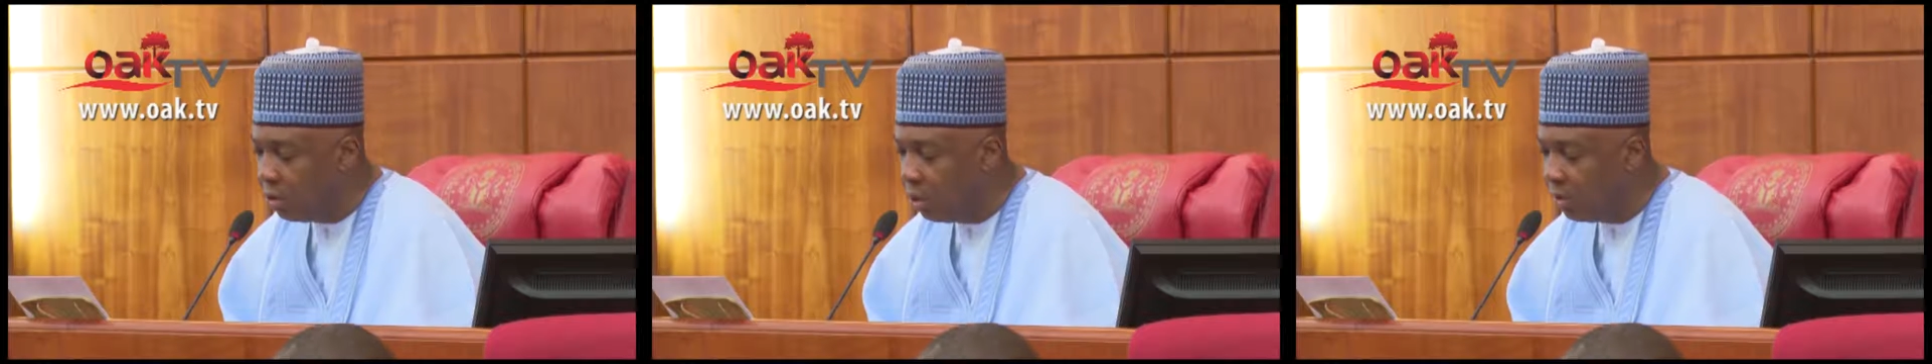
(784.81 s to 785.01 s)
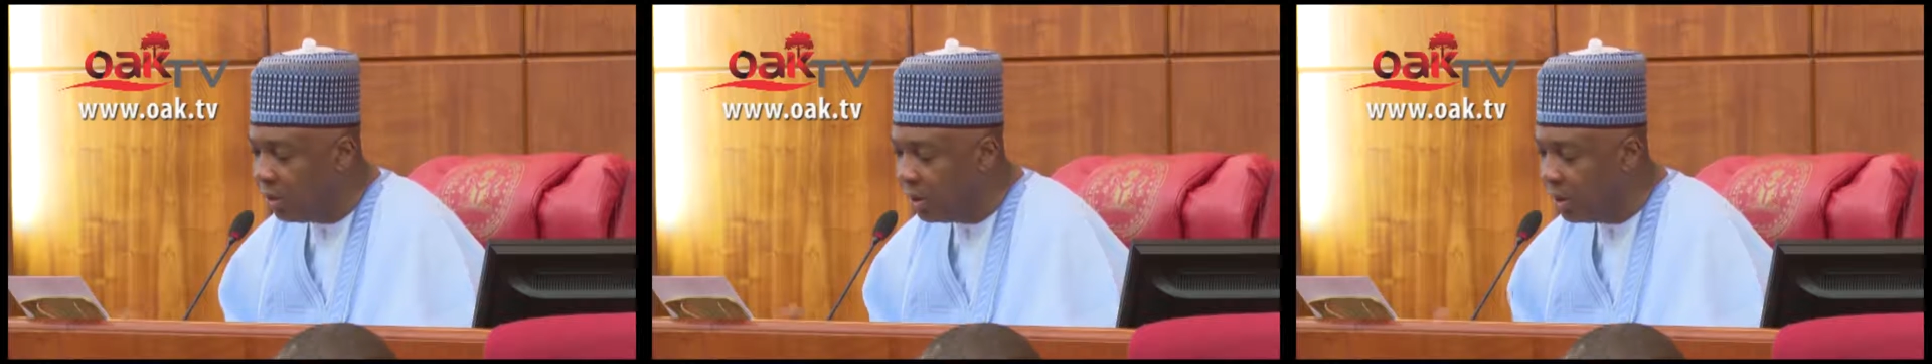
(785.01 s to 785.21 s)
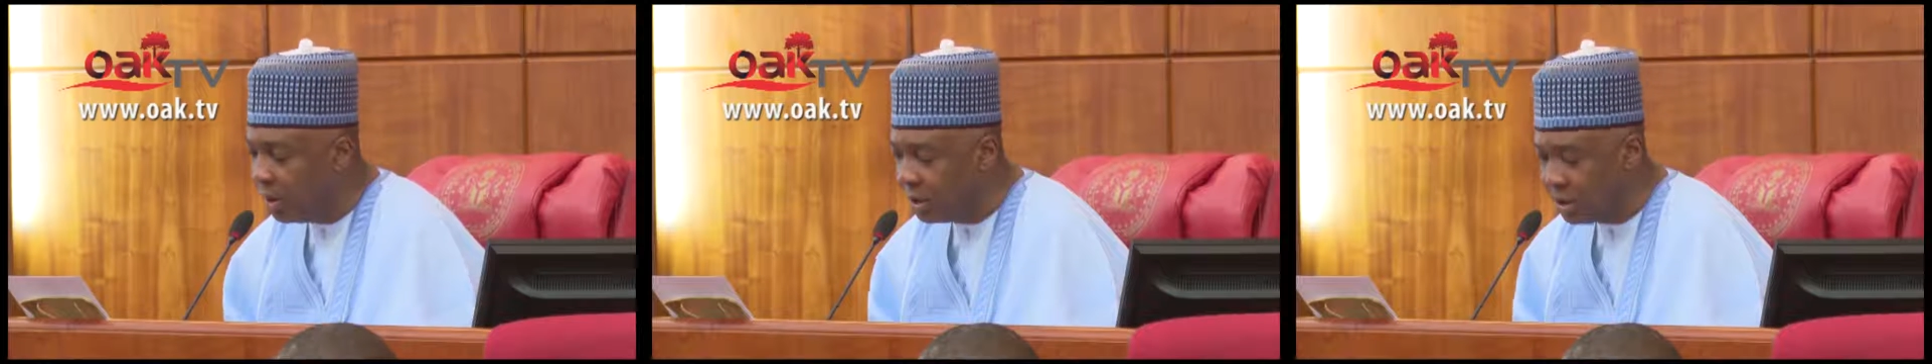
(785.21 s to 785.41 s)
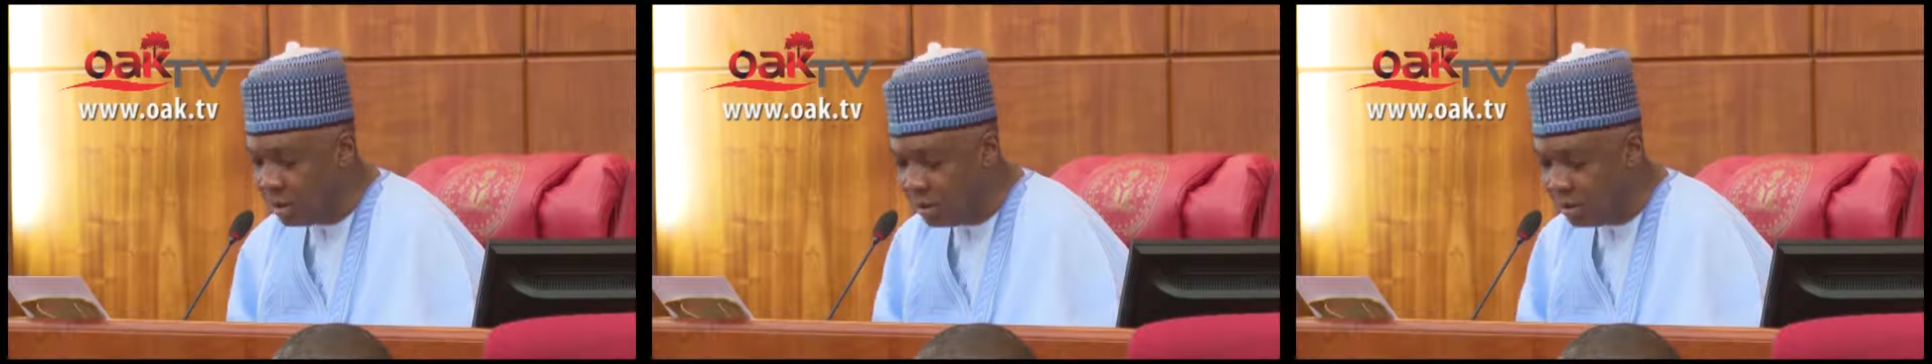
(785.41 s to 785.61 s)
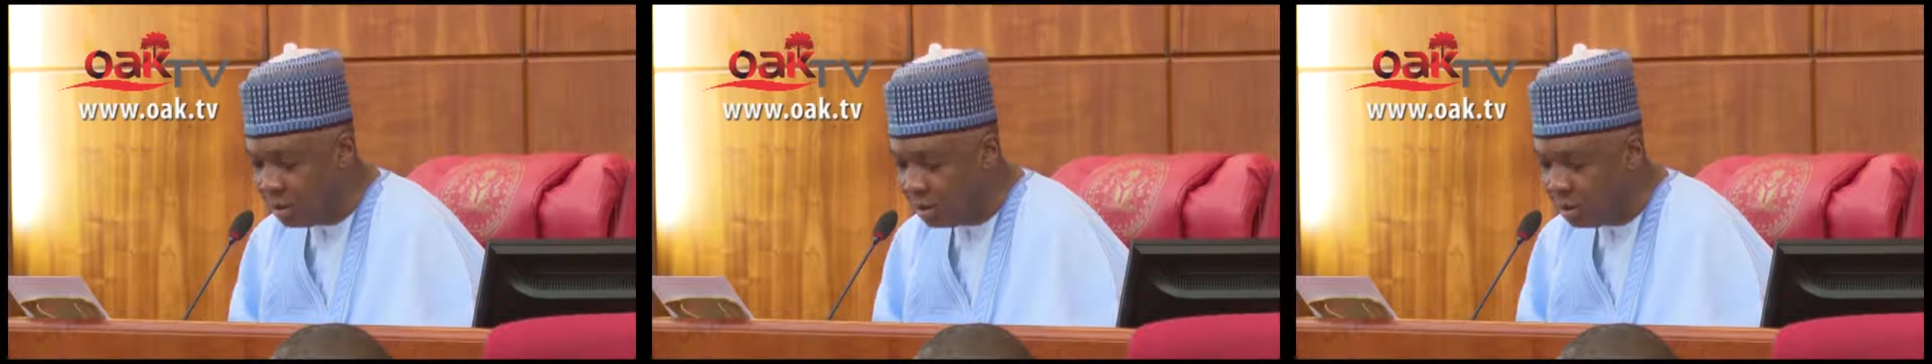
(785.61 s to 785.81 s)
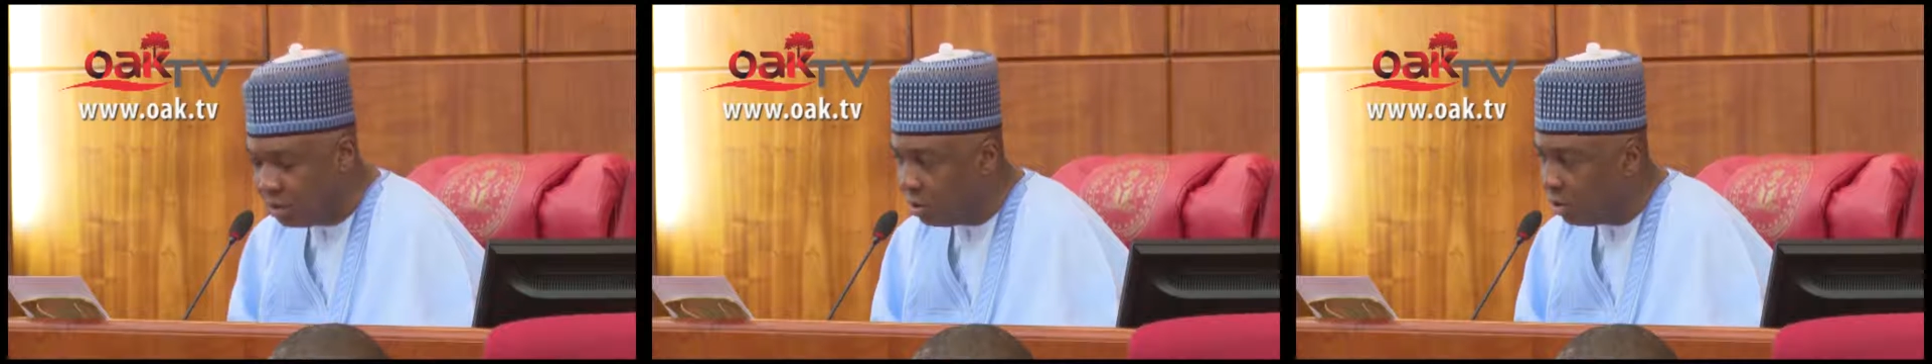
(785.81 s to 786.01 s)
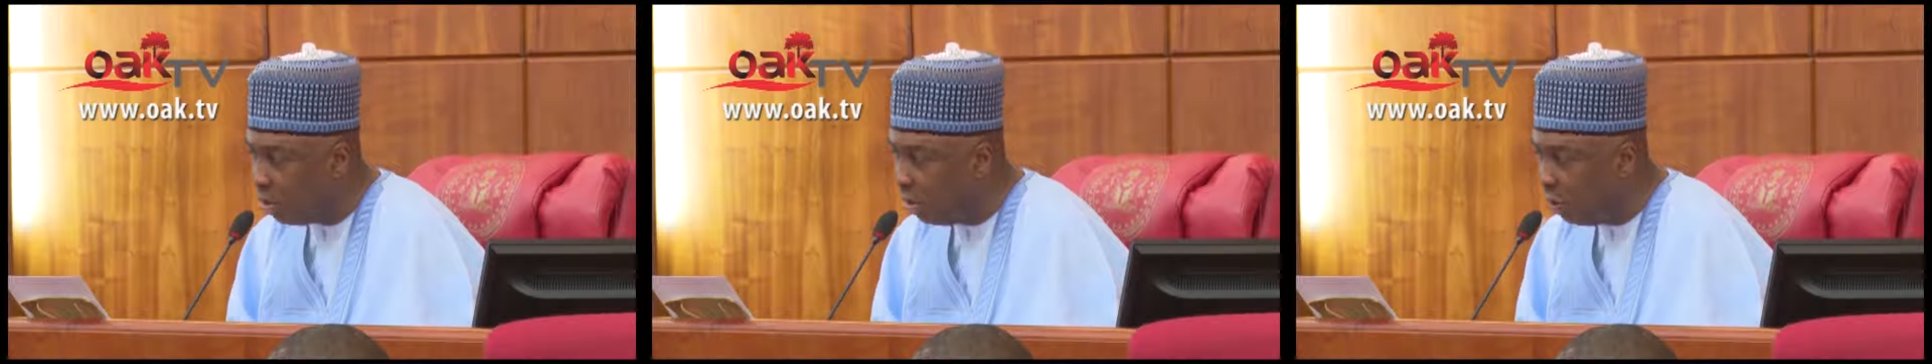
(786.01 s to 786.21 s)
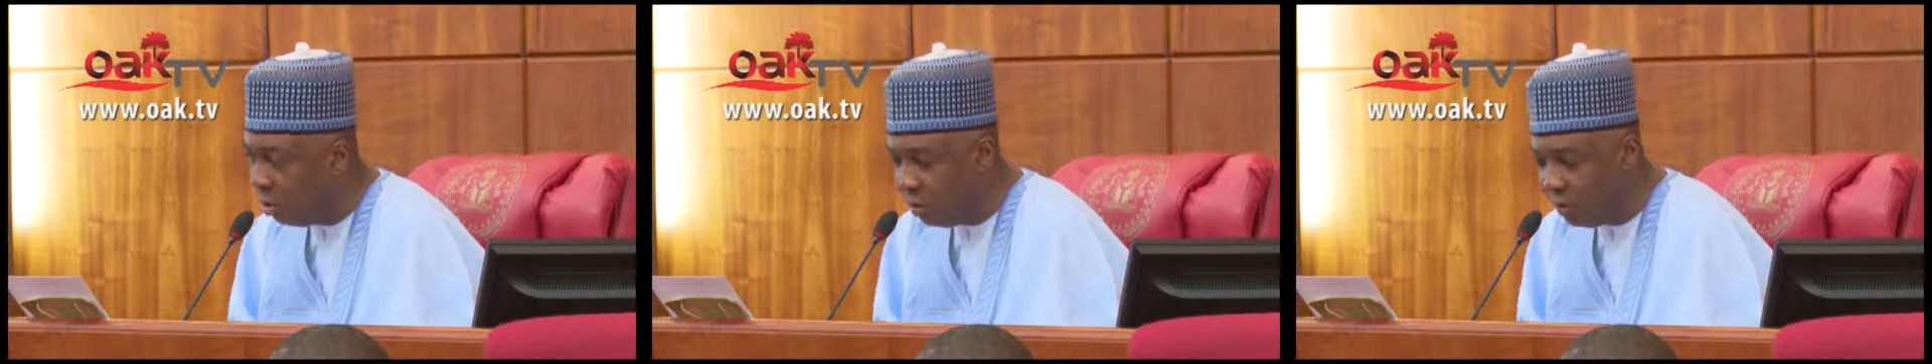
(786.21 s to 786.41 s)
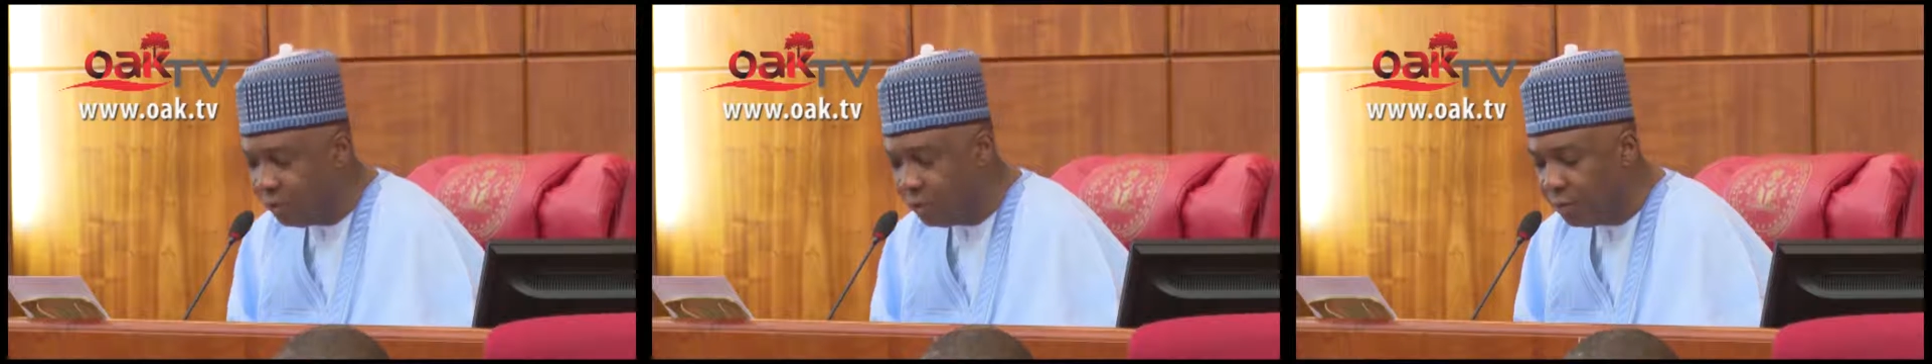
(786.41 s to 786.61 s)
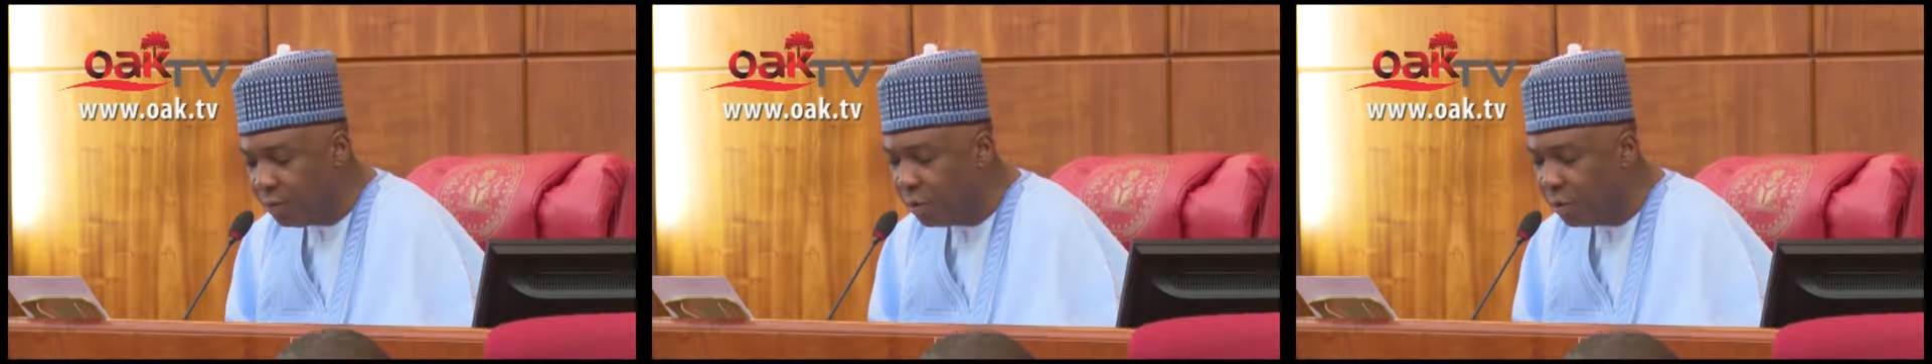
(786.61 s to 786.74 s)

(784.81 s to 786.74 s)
nomination of